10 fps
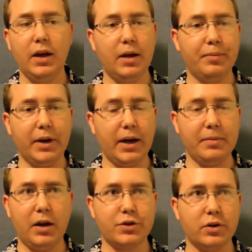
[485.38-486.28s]
but
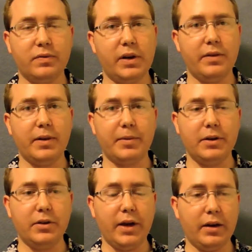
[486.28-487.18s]
I'm not sure if any of them
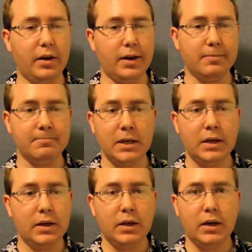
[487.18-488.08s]
can do that.
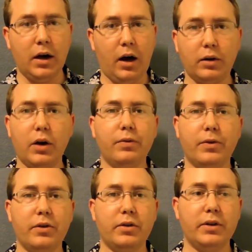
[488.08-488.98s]
I'll go
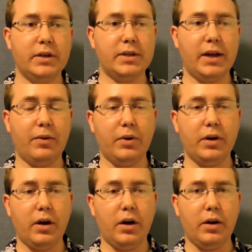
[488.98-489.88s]
further into that
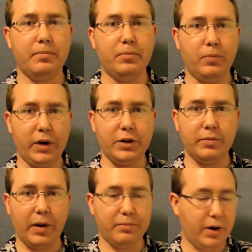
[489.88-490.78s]
one when I do
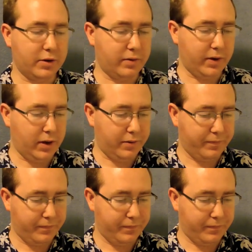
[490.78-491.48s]
my browser video.